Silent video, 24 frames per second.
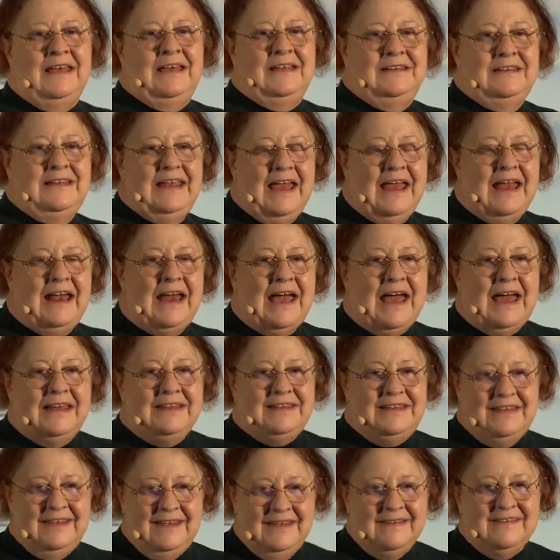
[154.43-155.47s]
their
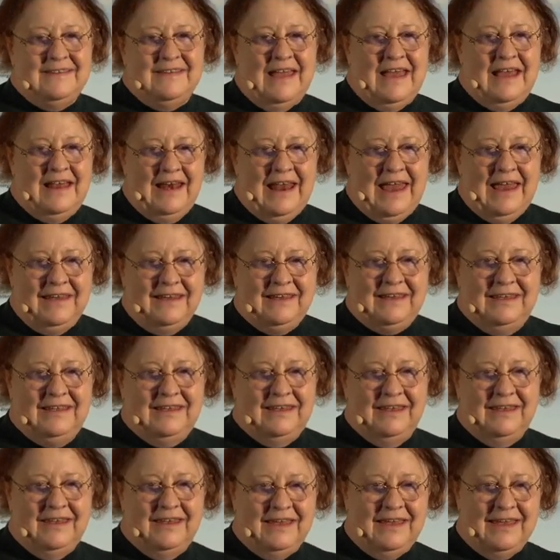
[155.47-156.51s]
ideas are like
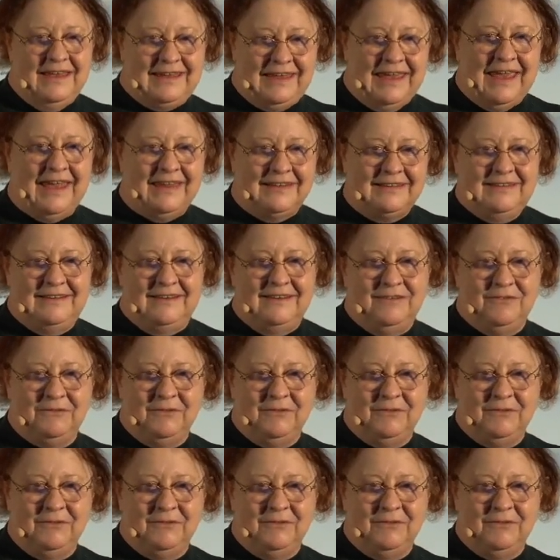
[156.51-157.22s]
a cat